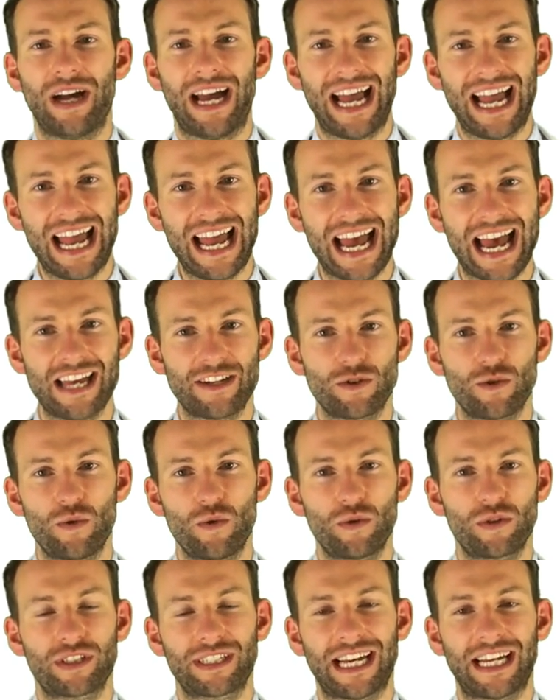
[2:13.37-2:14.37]
hairs
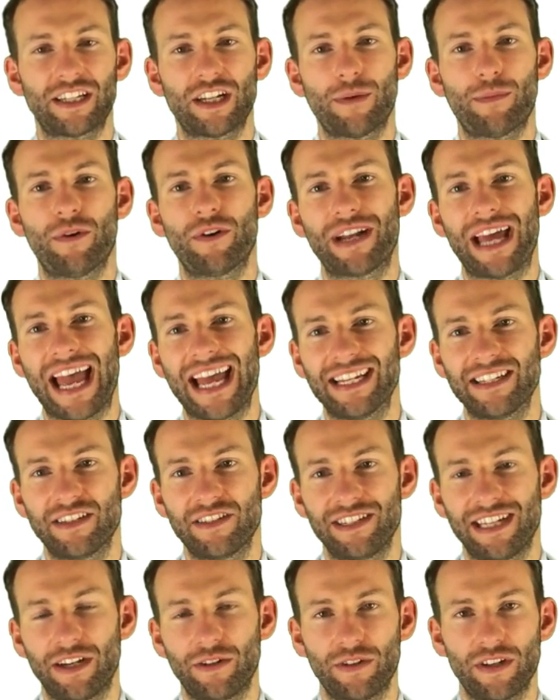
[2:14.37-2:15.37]
all stand up on end
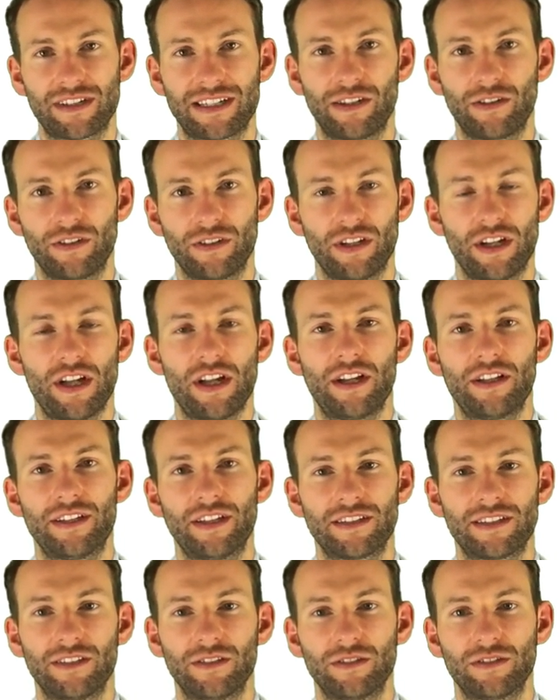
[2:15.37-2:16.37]
and you get all
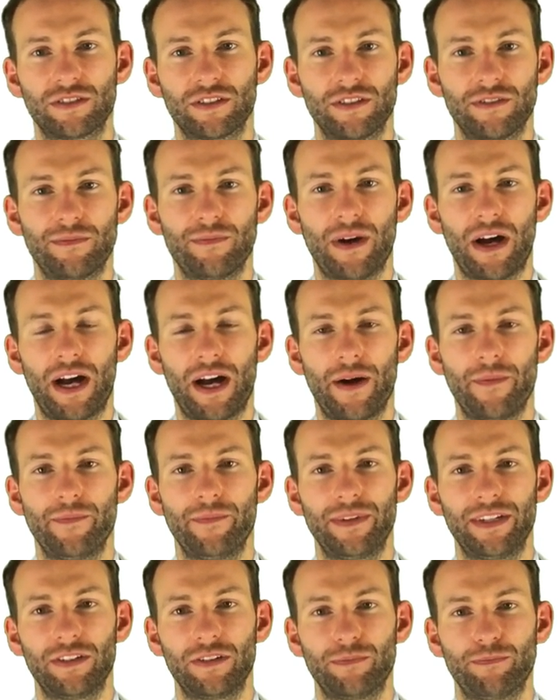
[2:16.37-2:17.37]
those
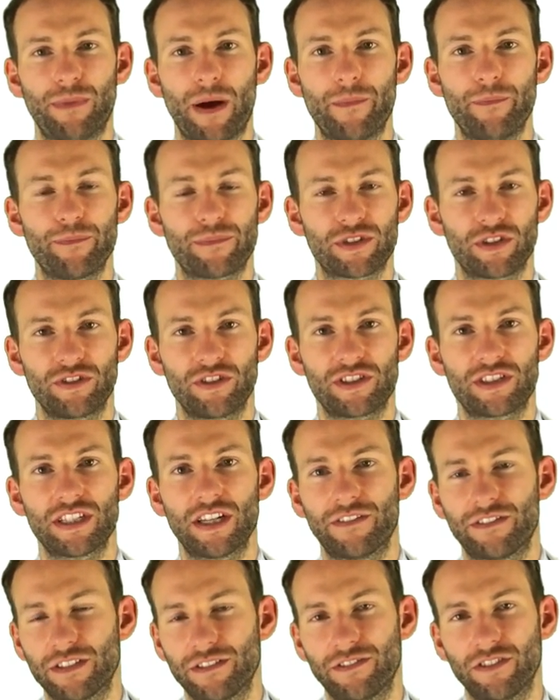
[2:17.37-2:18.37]
little bumps on the
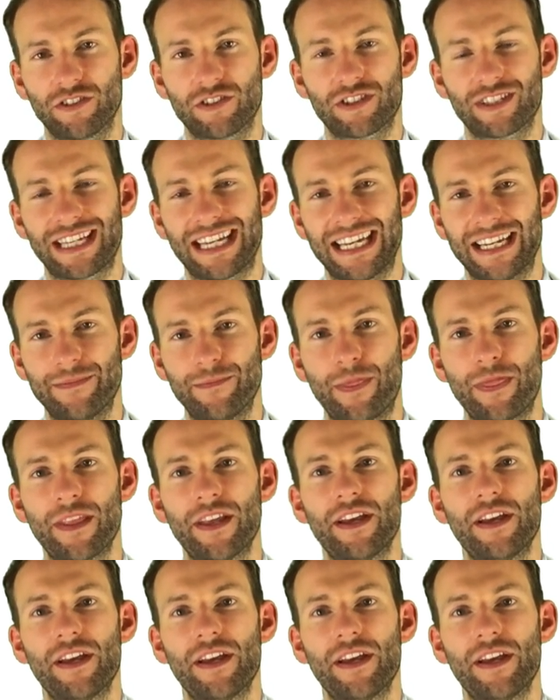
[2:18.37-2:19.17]
surface of your skin.